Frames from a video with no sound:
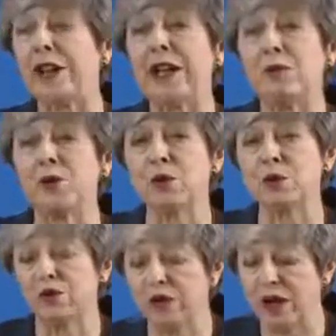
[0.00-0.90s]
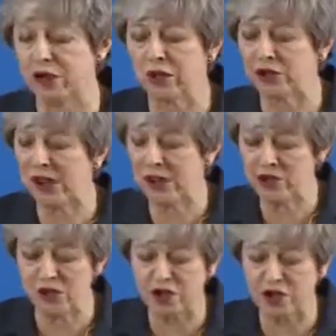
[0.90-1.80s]
unable to agree our new
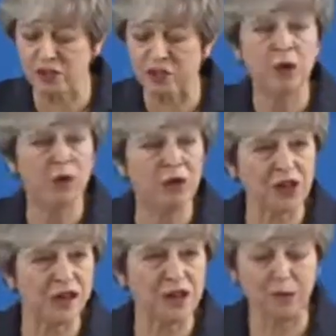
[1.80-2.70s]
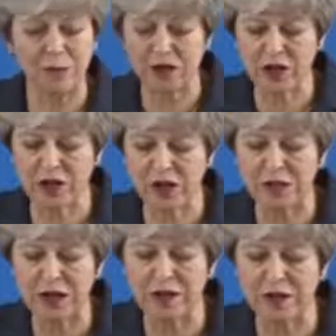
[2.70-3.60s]
relationship within the implementation
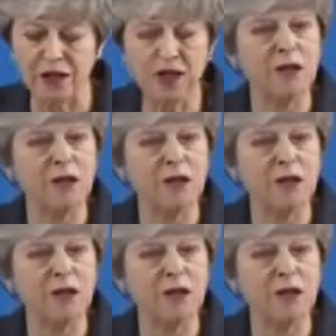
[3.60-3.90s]
period,